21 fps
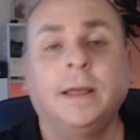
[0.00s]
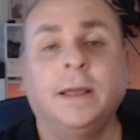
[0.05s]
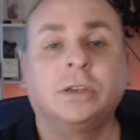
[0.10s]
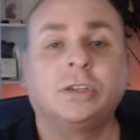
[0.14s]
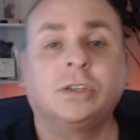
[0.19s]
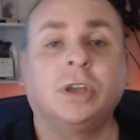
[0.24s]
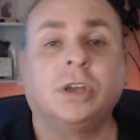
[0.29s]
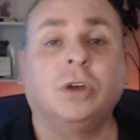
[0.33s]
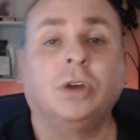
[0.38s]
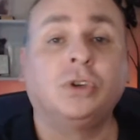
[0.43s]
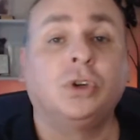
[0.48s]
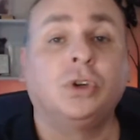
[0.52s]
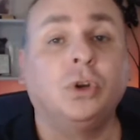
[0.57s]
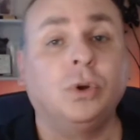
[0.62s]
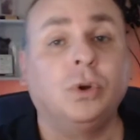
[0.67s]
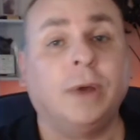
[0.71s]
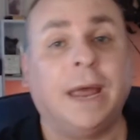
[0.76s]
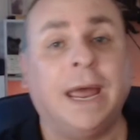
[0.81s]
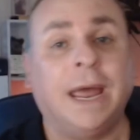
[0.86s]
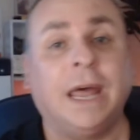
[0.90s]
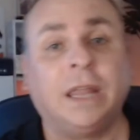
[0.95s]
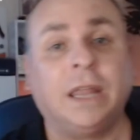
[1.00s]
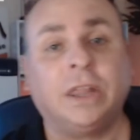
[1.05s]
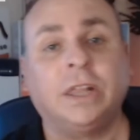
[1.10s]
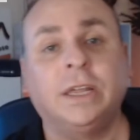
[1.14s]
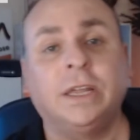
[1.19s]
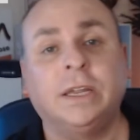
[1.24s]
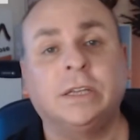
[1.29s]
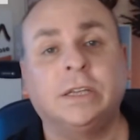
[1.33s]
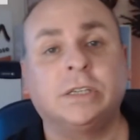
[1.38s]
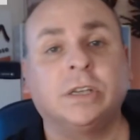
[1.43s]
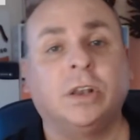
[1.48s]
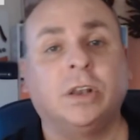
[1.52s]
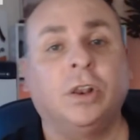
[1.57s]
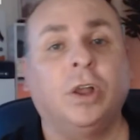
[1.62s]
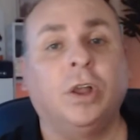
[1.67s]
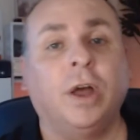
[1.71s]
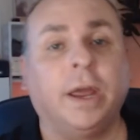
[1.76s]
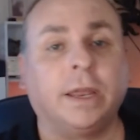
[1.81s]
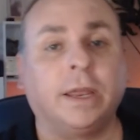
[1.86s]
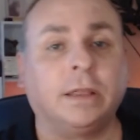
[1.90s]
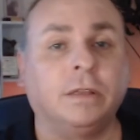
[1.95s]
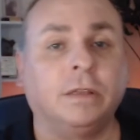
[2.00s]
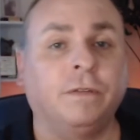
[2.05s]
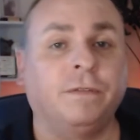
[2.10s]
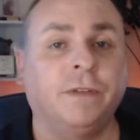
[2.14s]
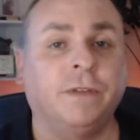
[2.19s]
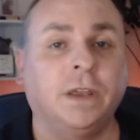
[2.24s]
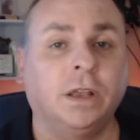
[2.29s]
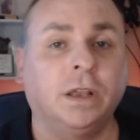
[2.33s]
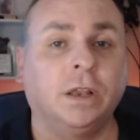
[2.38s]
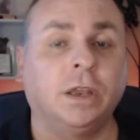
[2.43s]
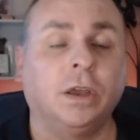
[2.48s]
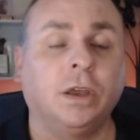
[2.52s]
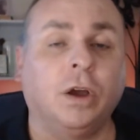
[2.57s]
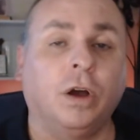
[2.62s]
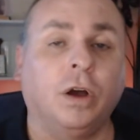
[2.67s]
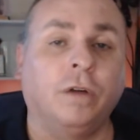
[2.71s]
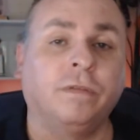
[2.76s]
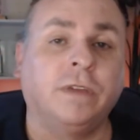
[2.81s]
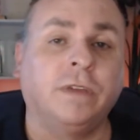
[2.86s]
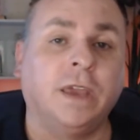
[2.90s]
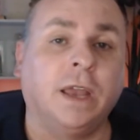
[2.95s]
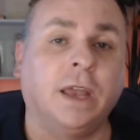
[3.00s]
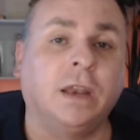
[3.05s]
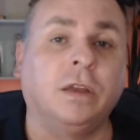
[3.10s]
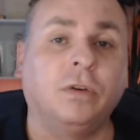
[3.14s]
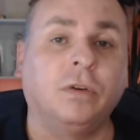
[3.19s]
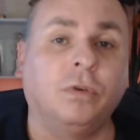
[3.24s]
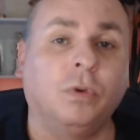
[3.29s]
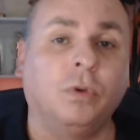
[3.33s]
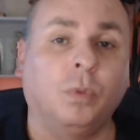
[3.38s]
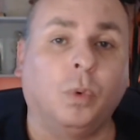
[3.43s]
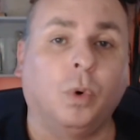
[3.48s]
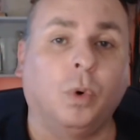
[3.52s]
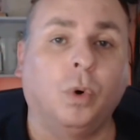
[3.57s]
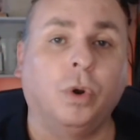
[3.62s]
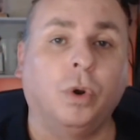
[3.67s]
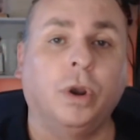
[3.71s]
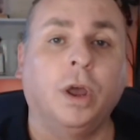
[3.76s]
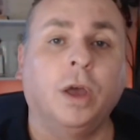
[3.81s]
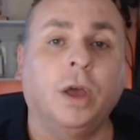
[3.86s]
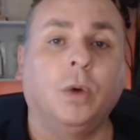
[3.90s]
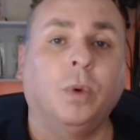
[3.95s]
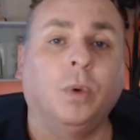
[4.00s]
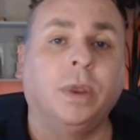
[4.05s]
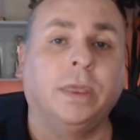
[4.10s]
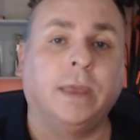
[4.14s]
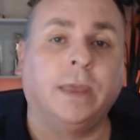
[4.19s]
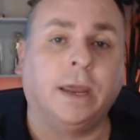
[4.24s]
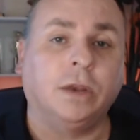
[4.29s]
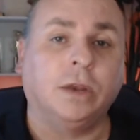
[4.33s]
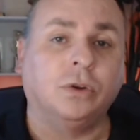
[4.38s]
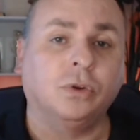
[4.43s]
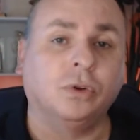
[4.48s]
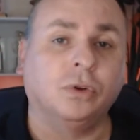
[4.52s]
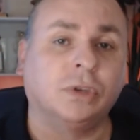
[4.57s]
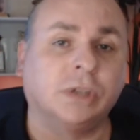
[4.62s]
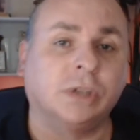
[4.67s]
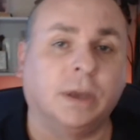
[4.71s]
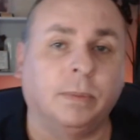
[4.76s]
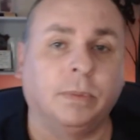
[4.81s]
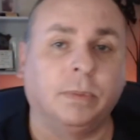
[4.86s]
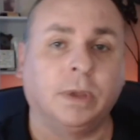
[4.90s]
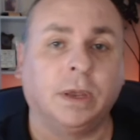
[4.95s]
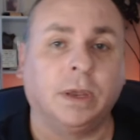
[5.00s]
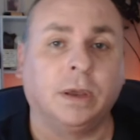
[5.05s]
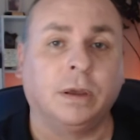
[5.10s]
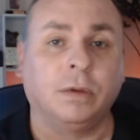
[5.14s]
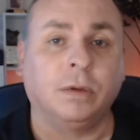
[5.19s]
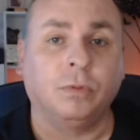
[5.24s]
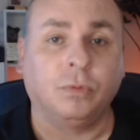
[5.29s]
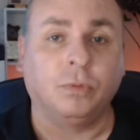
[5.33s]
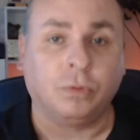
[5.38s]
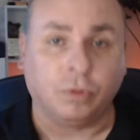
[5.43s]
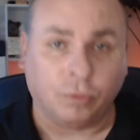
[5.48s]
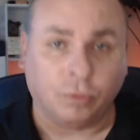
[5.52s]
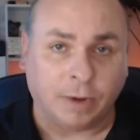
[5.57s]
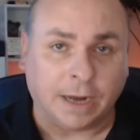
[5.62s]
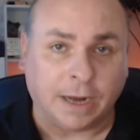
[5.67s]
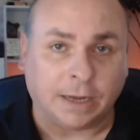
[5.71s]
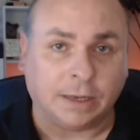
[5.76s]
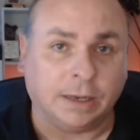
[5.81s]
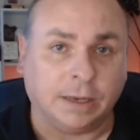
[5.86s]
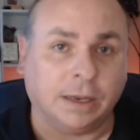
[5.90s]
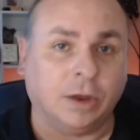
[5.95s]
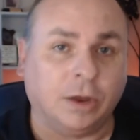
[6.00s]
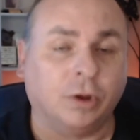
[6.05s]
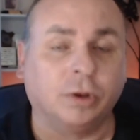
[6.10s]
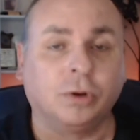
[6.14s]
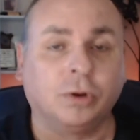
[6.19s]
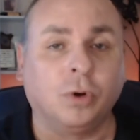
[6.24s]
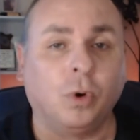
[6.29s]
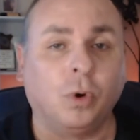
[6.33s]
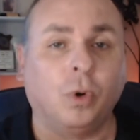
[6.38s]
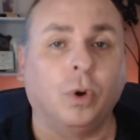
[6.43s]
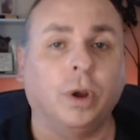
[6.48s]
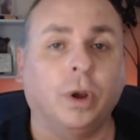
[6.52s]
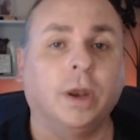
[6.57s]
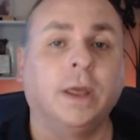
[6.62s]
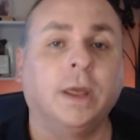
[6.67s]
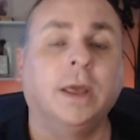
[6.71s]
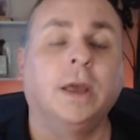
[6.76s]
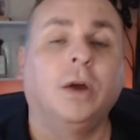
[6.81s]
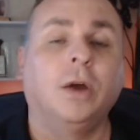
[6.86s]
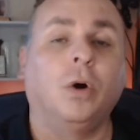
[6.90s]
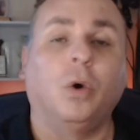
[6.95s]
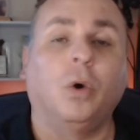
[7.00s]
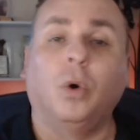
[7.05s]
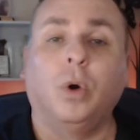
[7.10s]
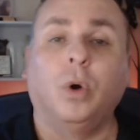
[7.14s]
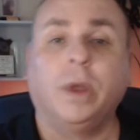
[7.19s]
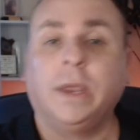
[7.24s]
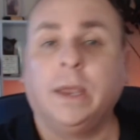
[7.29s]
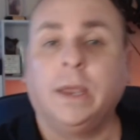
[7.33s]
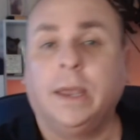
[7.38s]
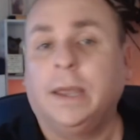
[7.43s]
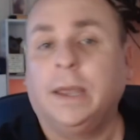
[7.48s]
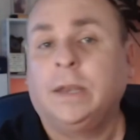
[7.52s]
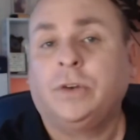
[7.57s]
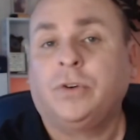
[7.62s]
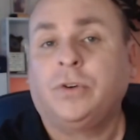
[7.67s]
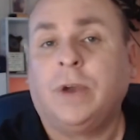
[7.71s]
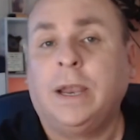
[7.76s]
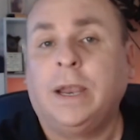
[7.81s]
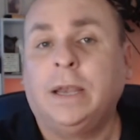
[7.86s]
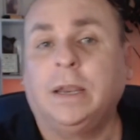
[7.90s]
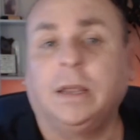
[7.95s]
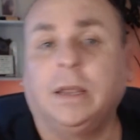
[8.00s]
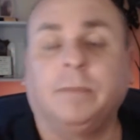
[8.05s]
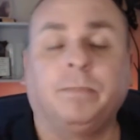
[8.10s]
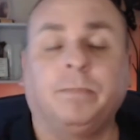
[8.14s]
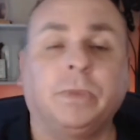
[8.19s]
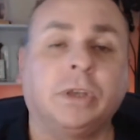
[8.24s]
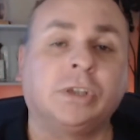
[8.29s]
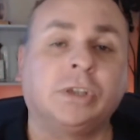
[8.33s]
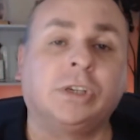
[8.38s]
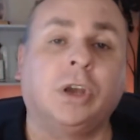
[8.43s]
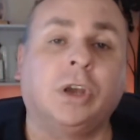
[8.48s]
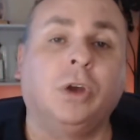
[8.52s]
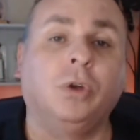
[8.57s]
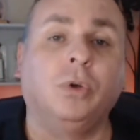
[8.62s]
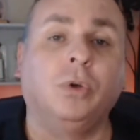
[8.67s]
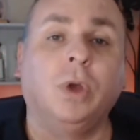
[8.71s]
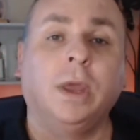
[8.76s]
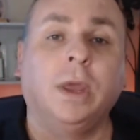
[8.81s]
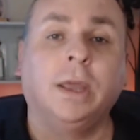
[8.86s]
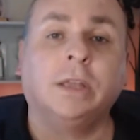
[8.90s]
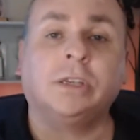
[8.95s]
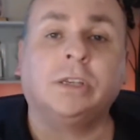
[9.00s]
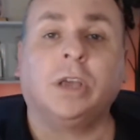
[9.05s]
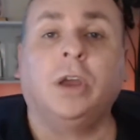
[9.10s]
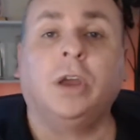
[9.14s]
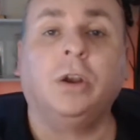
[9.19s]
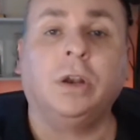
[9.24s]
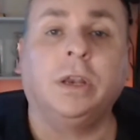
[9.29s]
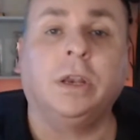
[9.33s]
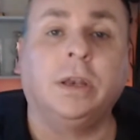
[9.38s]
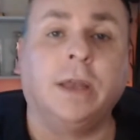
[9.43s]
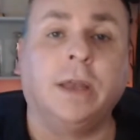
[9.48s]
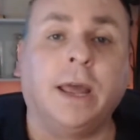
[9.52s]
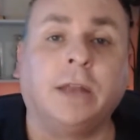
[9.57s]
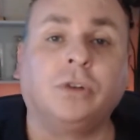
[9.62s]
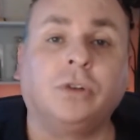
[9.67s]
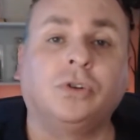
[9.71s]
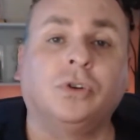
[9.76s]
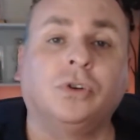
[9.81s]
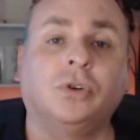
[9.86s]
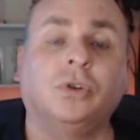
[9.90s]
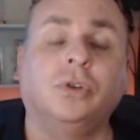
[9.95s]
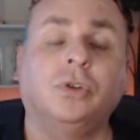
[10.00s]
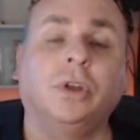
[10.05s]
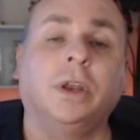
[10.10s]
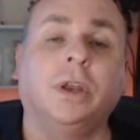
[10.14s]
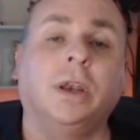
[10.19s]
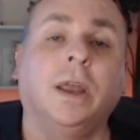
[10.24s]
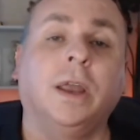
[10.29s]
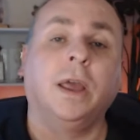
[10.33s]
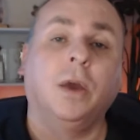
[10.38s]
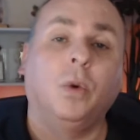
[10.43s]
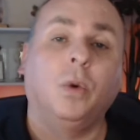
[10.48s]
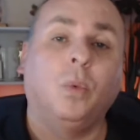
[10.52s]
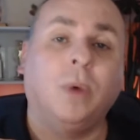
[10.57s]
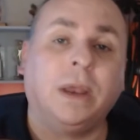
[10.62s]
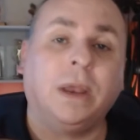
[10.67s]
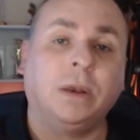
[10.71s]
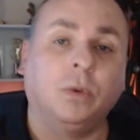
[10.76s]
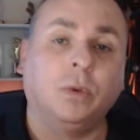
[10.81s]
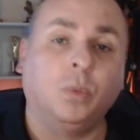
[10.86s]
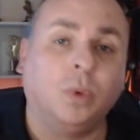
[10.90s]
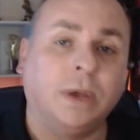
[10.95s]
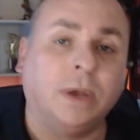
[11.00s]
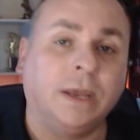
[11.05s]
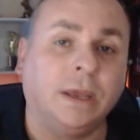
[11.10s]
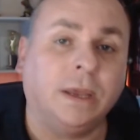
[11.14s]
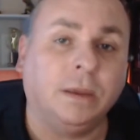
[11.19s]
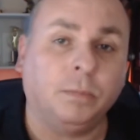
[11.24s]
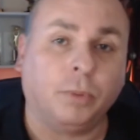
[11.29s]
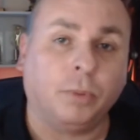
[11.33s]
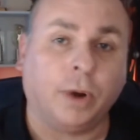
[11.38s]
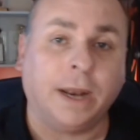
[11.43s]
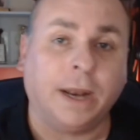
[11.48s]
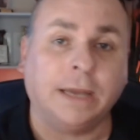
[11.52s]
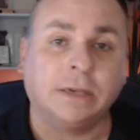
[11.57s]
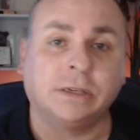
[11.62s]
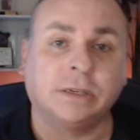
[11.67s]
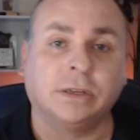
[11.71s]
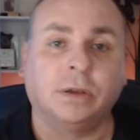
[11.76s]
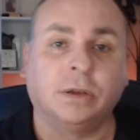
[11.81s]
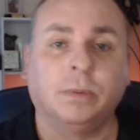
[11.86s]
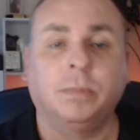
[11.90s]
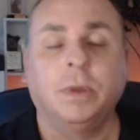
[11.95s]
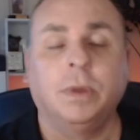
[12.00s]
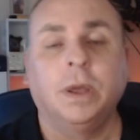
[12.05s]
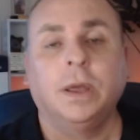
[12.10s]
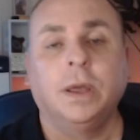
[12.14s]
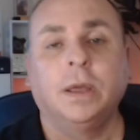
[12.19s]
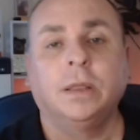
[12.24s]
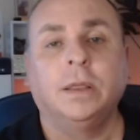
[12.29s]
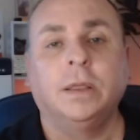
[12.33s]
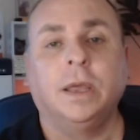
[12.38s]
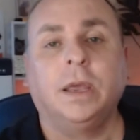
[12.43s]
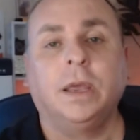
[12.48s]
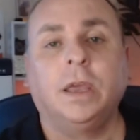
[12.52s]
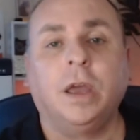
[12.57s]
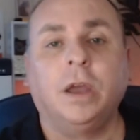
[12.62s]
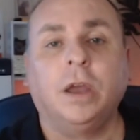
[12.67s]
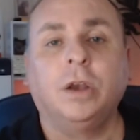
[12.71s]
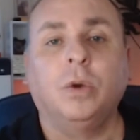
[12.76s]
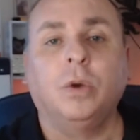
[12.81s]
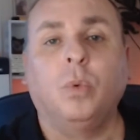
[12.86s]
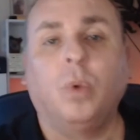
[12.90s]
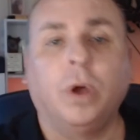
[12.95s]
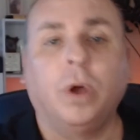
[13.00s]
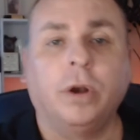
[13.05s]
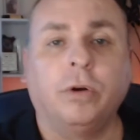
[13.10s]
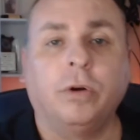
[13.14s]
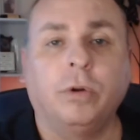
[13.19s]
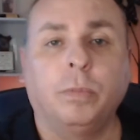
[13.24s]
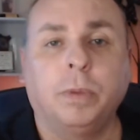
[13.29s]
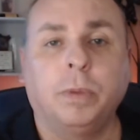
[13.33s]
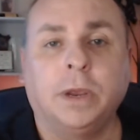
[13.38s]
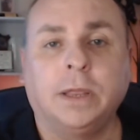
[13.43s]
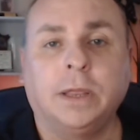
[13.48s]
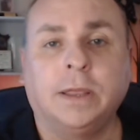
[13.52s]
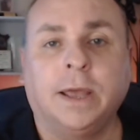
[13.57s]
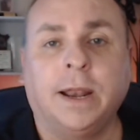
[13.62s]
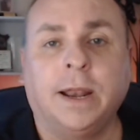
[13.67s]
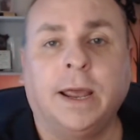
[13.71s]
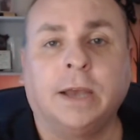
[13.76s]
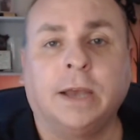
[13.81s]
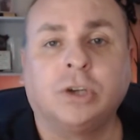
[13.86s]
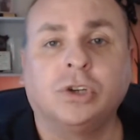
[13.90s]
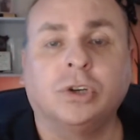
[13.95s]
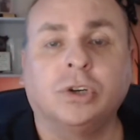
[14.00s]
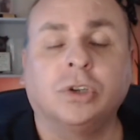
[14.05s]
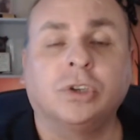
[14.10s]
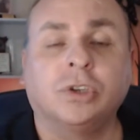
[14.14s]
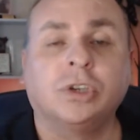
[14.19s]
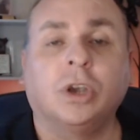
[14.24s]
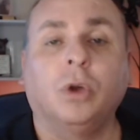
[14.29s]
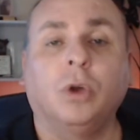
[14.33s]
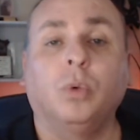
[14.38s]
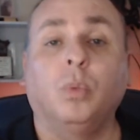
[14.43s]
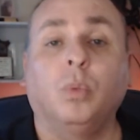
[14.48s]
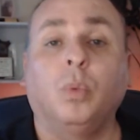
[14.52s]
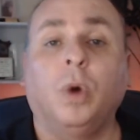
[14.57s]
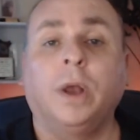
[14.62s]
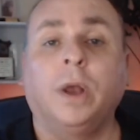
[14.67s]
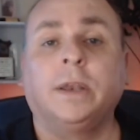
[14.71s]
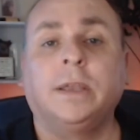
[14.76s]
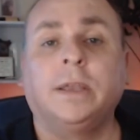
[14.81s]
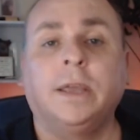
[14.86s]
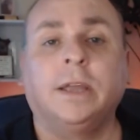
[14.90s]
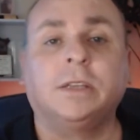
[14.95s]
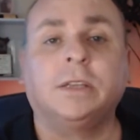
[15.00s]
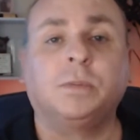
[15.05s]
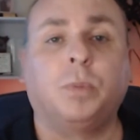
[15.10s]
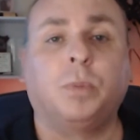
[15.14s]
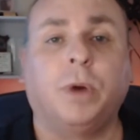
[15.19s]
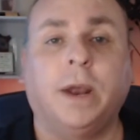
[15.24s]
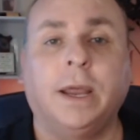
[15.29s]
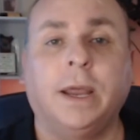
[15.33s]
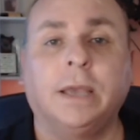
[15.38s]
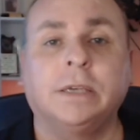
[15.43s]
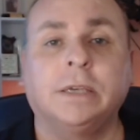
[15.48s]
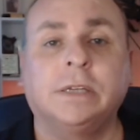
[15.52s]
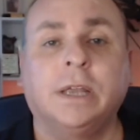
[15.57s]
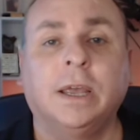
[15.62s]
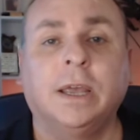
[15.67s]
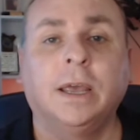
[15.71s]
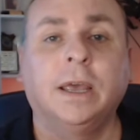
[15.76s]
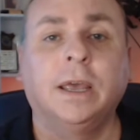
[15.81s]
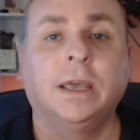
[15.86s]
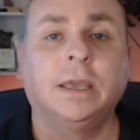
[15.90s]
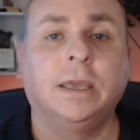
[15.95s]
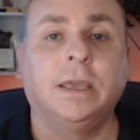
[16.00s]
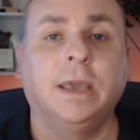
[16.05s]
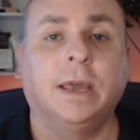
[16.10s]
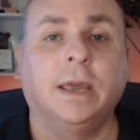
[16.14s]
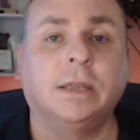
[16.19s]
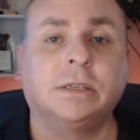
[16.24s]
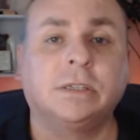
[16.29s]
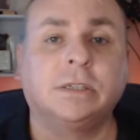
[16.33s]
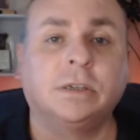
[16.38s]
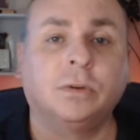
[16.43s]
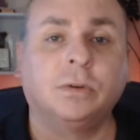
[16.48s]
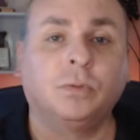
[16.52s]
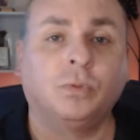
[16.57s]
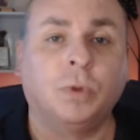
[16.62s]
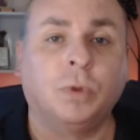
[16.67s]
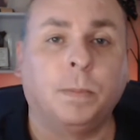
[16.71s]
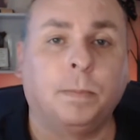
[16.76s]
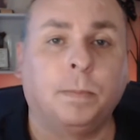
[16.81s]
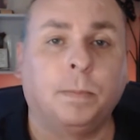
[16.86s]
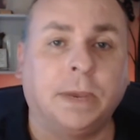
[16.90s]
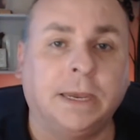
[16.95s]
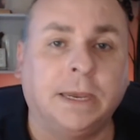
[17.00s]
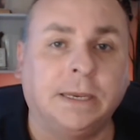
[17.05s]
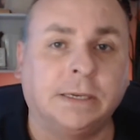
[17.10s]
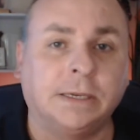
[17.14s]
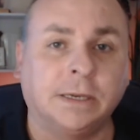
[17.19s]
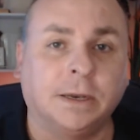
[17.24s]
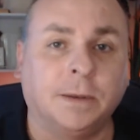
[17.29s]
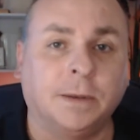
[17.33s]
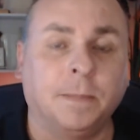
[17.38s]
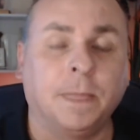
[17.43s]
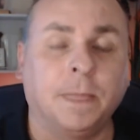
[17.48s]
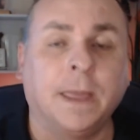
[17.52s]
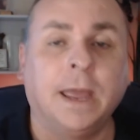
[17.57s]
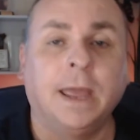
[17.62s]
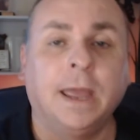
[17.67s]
So too, athletes like the feeling of getting a reward when they do something correctly on court or at training. So it's only natural that when we praise them, they're going to want to repeat that action. So what gets praised gets repeated.